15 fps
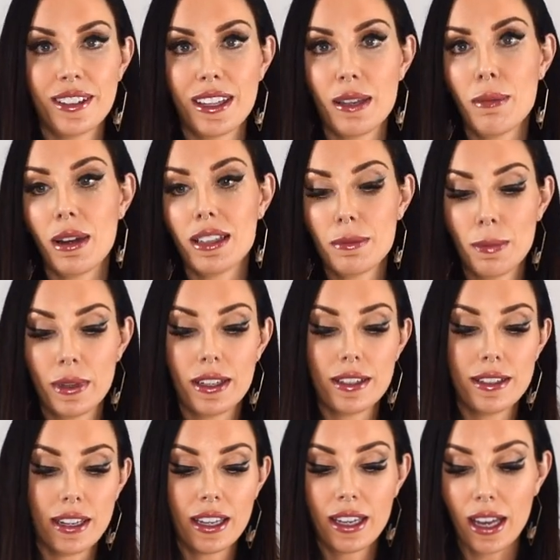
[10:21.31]
Like you might spend a
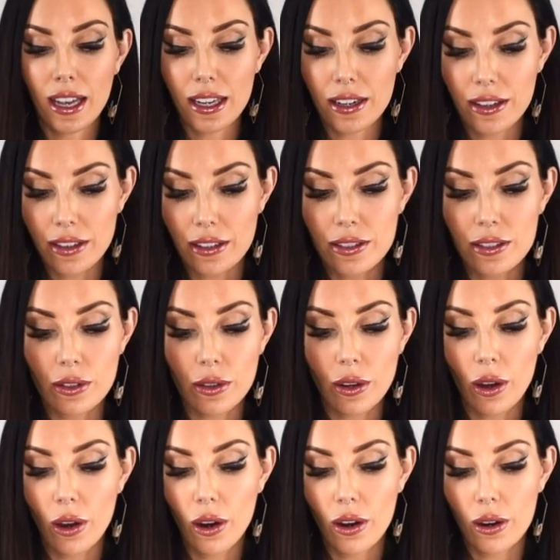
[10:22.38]
decade in this new
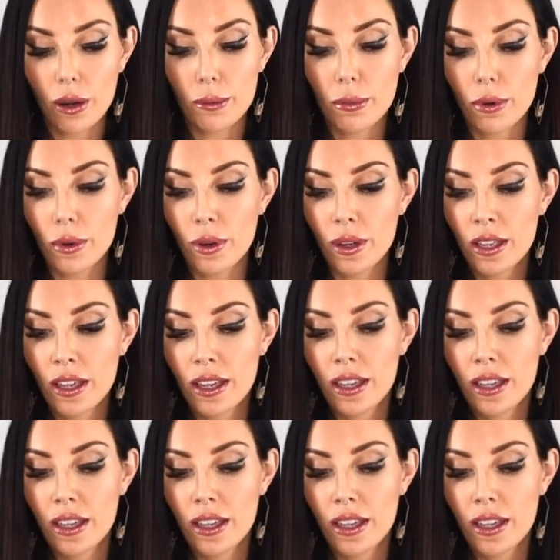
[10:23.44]
home, or